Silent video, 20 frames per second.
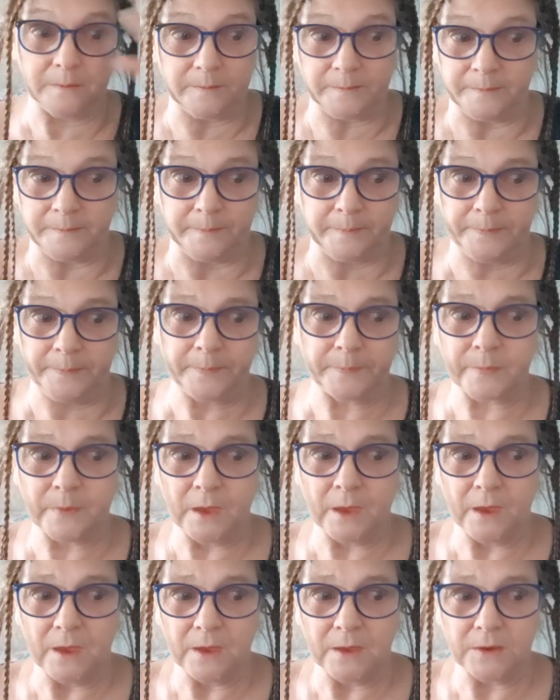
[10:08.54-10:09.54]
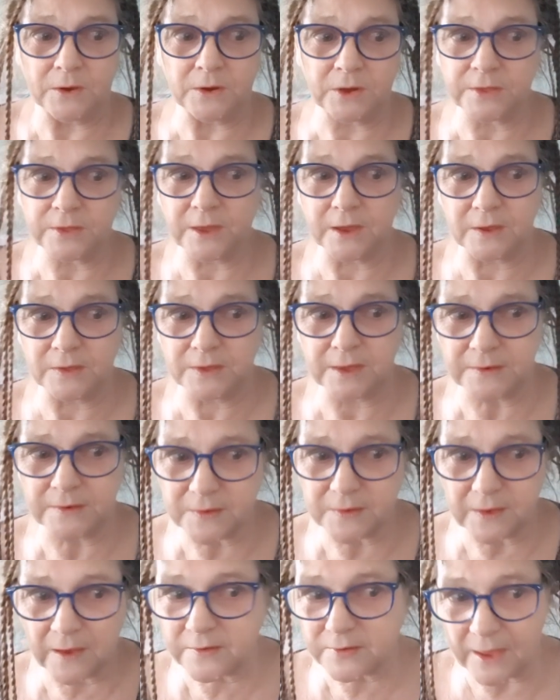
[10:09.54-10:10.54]
you know, they, there's
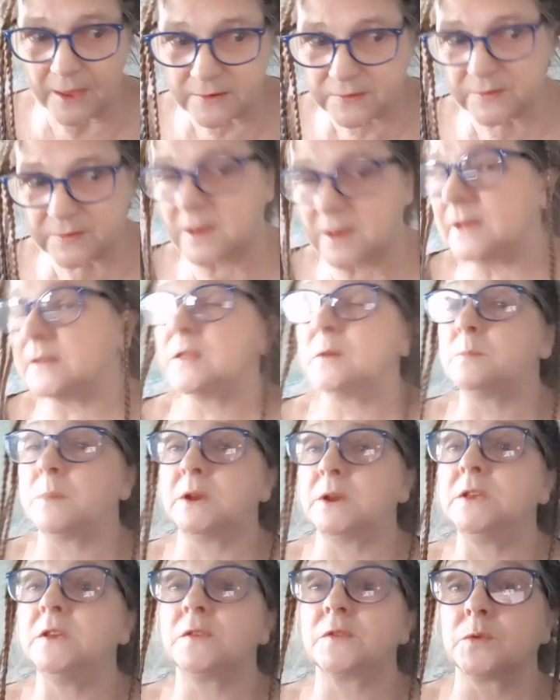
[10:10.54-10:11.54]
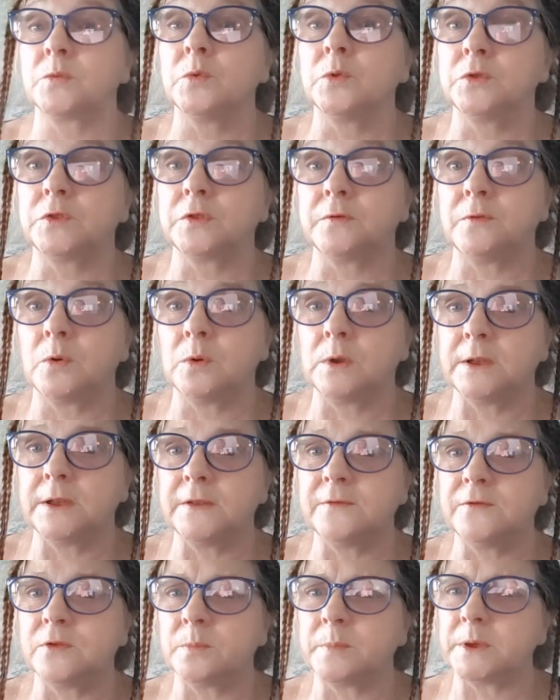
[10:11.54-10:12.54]
that, that saying that money is the root of all
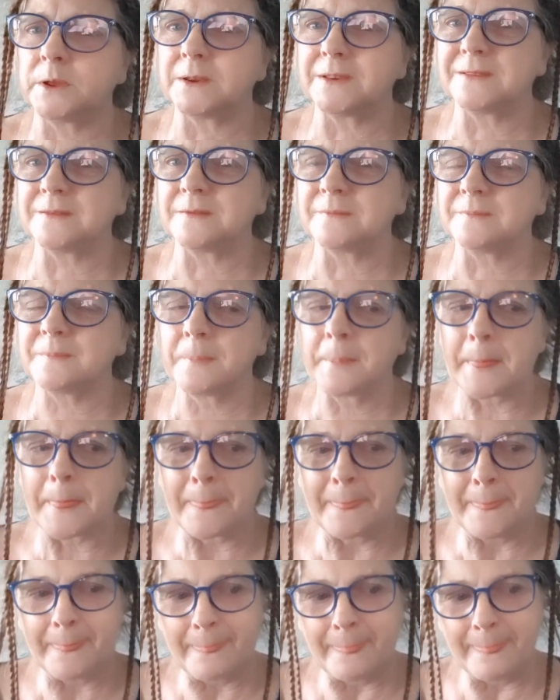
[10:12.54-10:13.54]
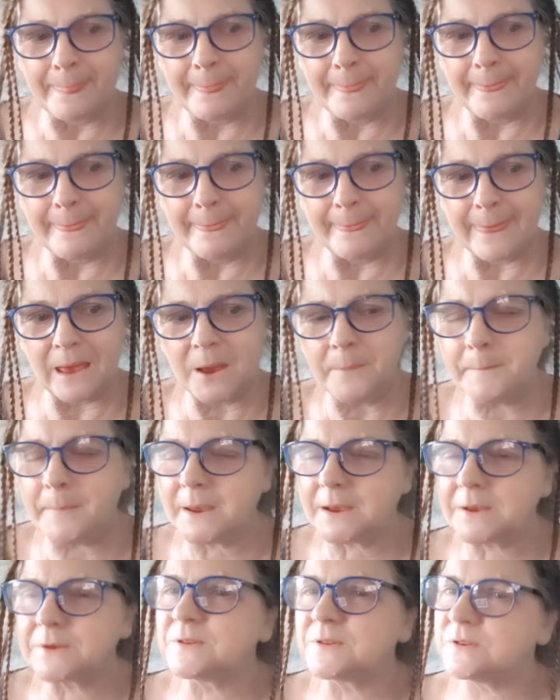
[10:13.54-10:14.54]
evil, but I
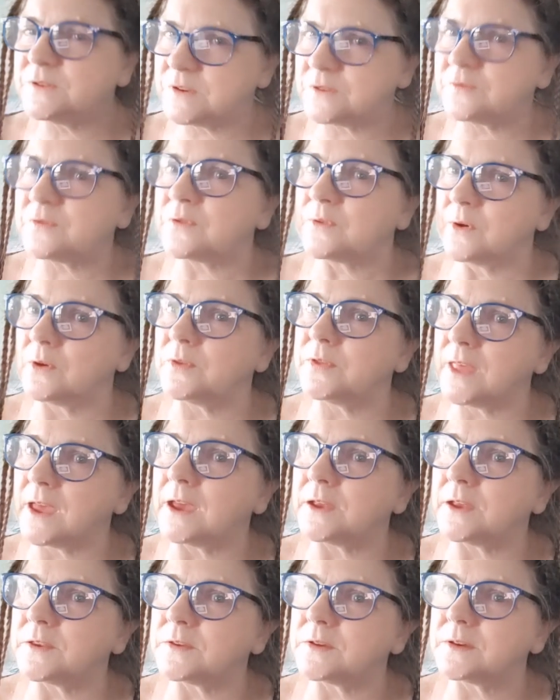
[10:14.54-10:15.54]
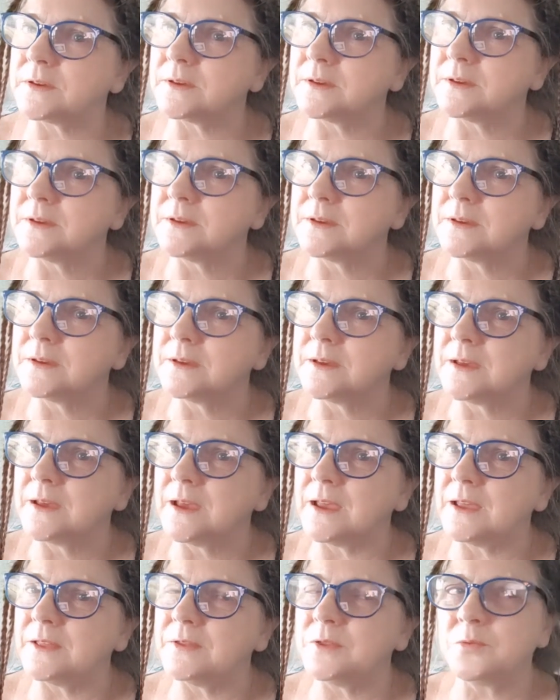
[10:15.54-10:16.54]
beg to differ on that.
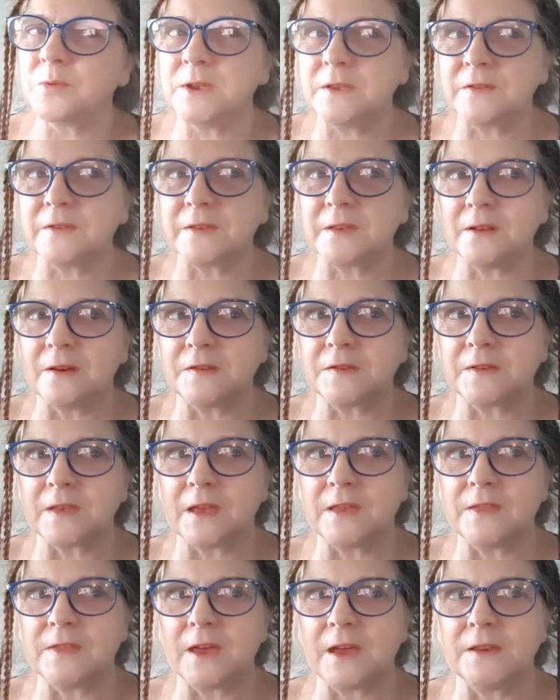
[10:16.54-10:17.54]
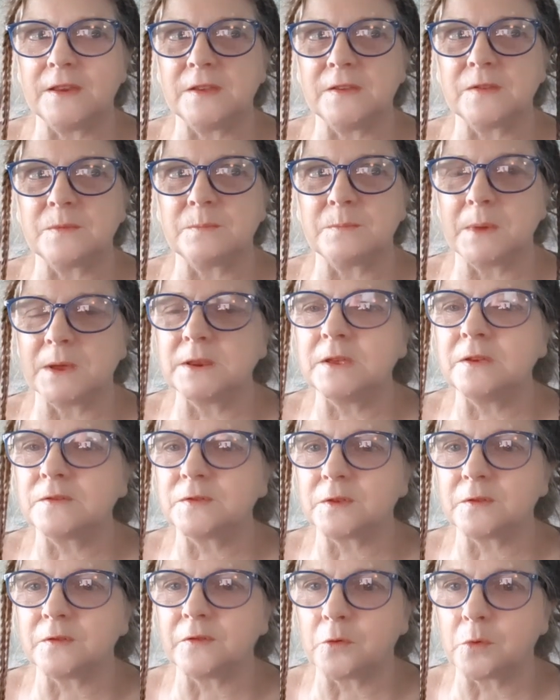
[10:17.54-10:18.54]
And the reason I say that is money is
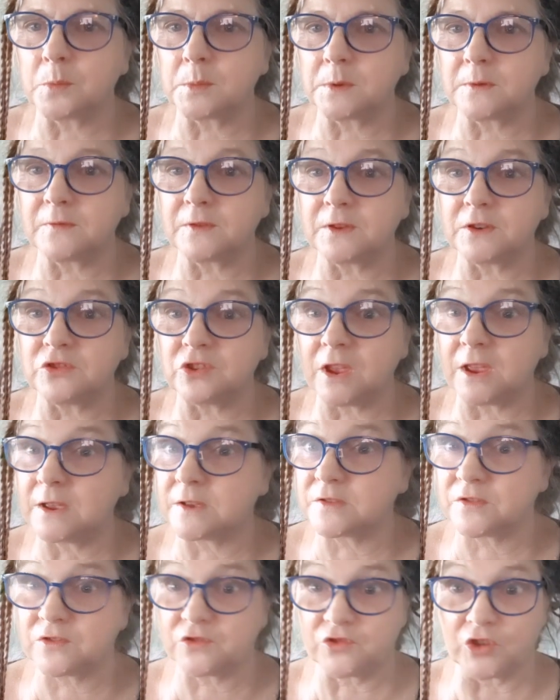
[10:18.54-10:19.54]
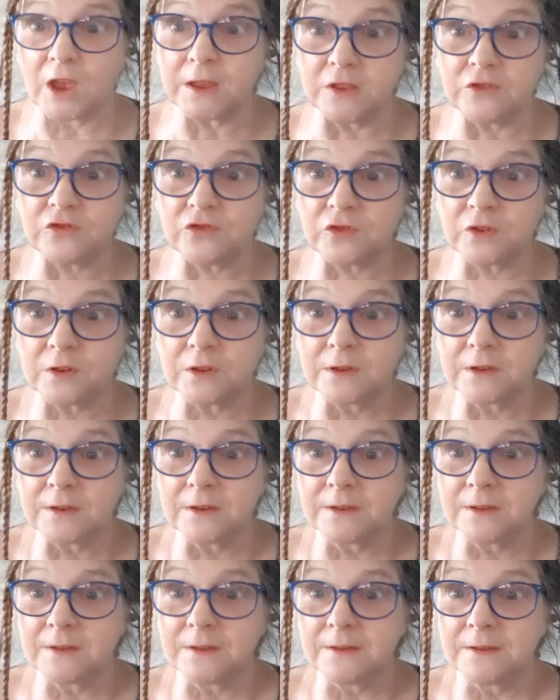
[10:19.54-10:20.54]
the form of exchange.
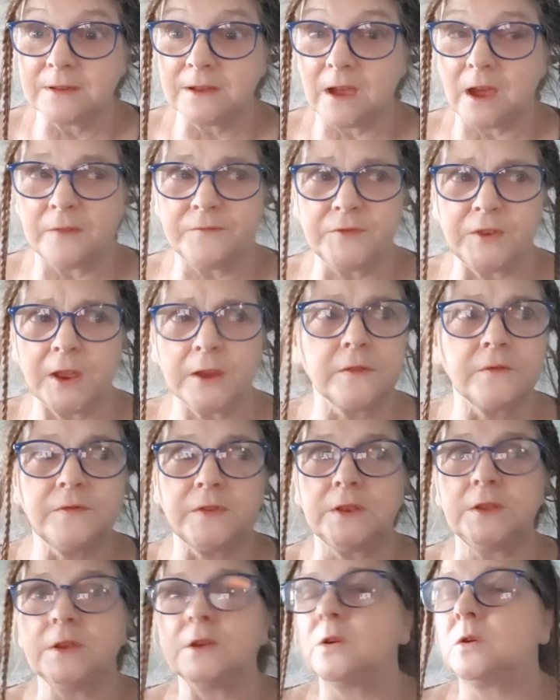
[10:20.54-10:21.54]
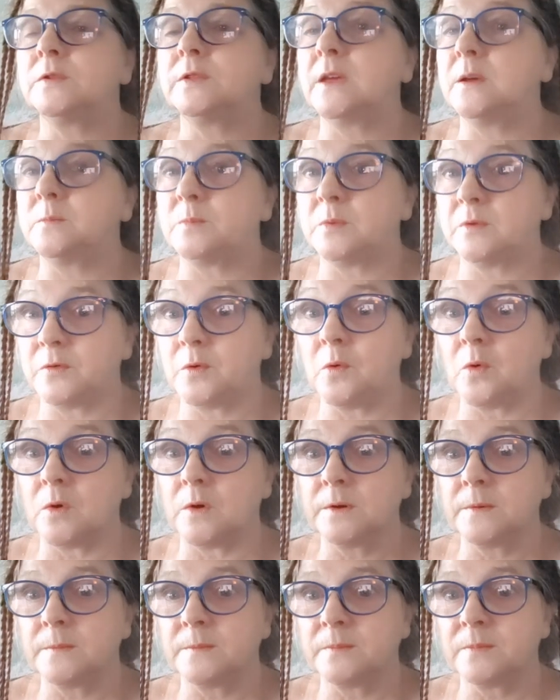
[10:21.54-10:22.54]
I've done a video on that before.
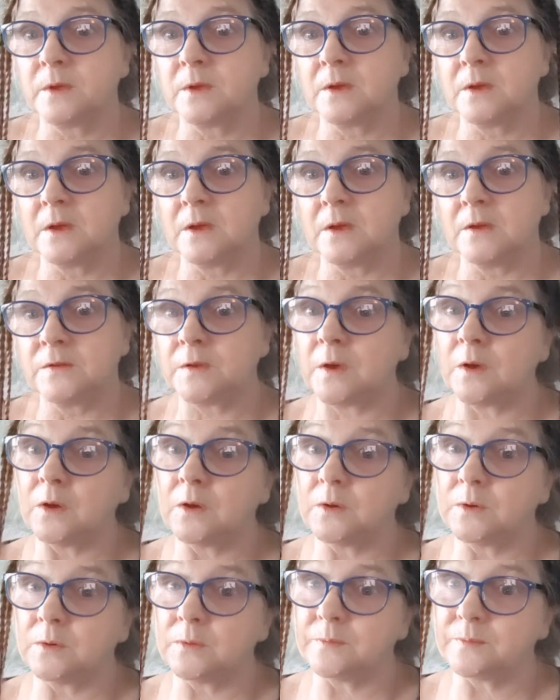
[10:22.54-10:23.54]
So